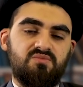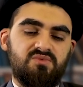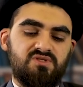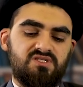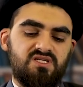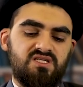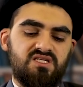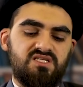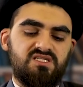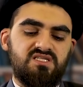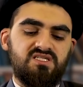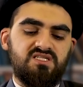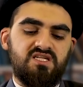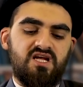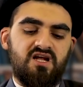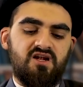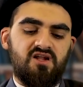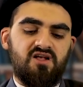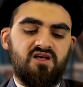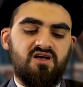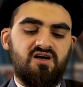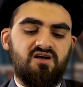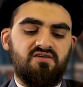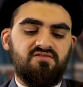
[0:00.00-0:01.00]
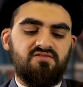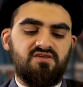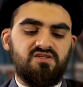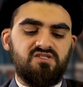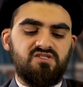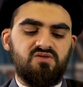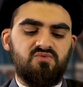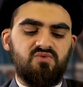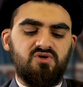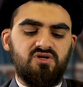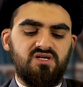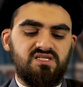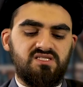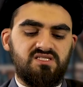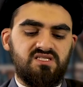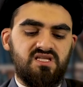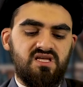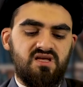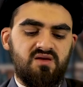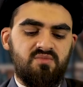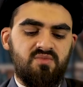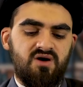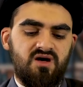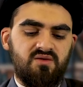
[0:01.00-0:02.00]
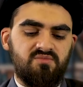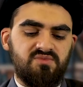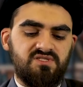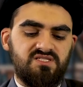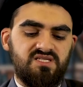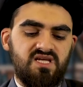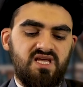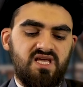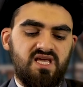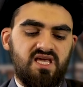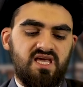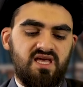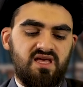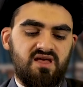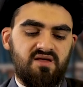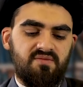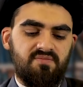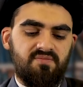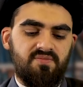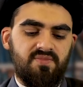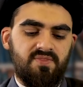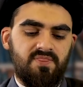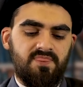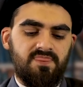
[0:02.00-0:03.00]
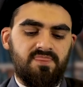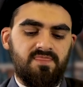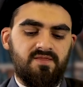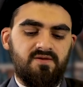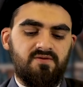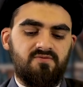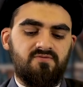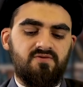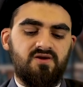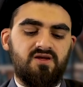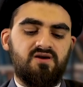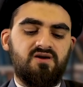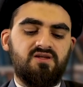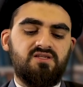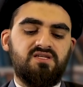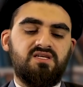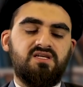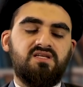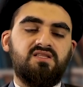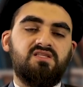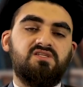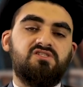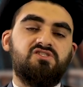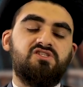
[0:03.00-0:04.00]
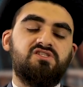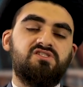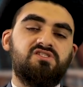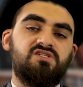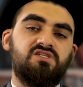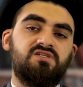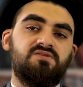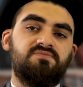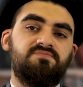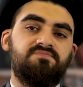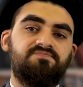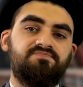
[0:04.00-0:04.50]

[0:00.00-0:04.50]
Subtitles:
So this is an al-Kafi. So what is the Imam saying here regarding the jizya?